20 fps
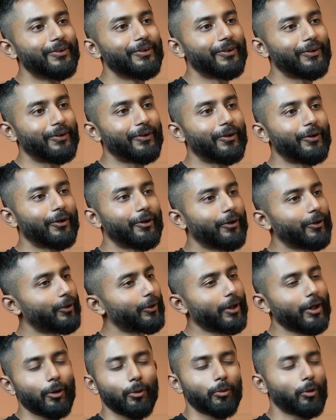
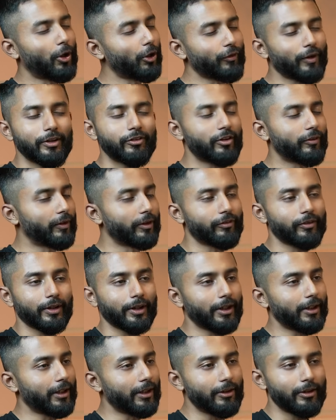or vice versa,
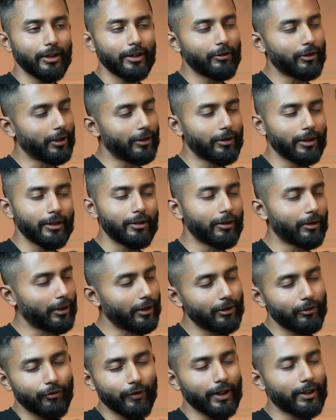right?
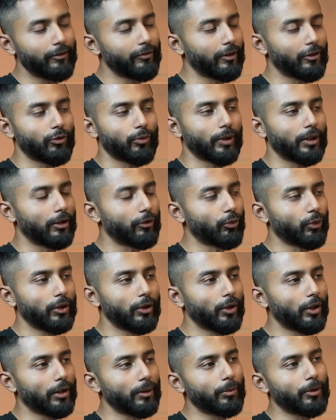In fans as well. So
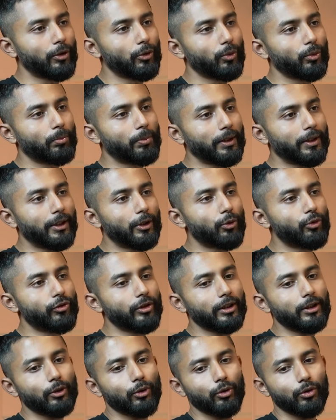you are able to, by
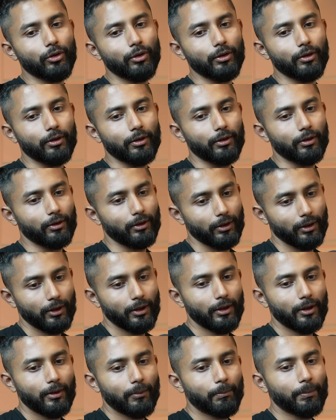reducing your
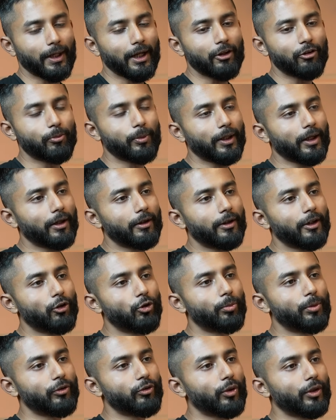price by 100
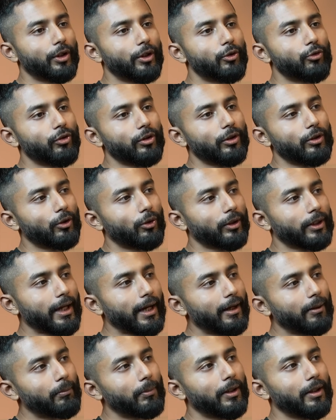rupees, you are reducing your
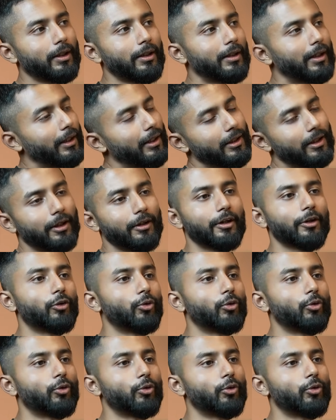CAC by again 100